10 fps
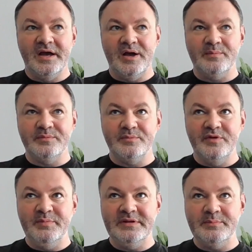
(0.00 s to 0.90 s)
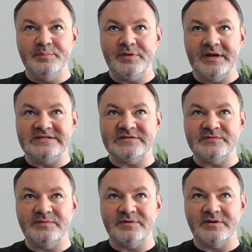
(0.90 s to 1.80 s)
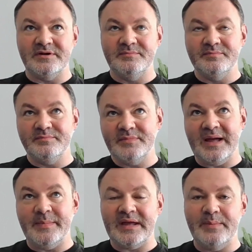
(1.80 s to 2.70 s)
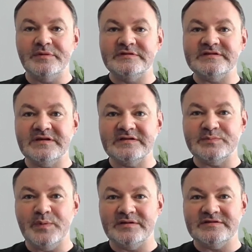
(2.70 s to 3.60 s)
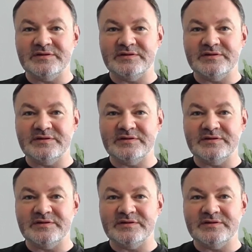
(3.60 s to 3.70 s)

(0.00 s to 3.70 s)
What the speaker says: We've been in place for coming up on 6 months.